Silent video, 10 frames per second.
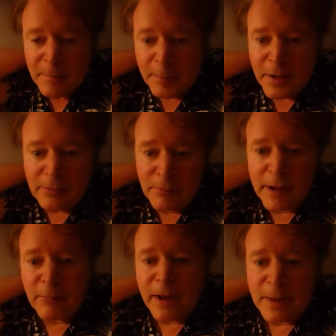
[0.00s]
But when
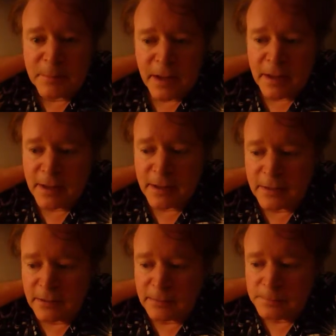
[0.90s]
I ran up that
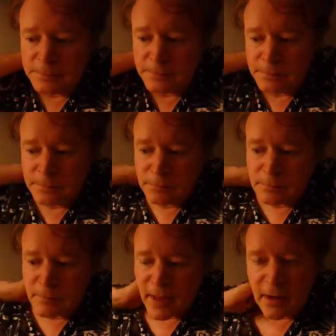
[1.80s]
hill
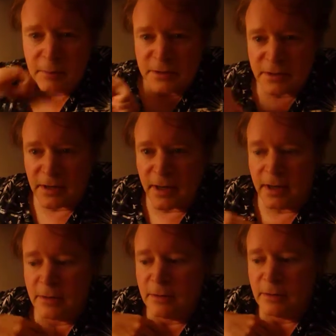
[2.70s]
and almost died,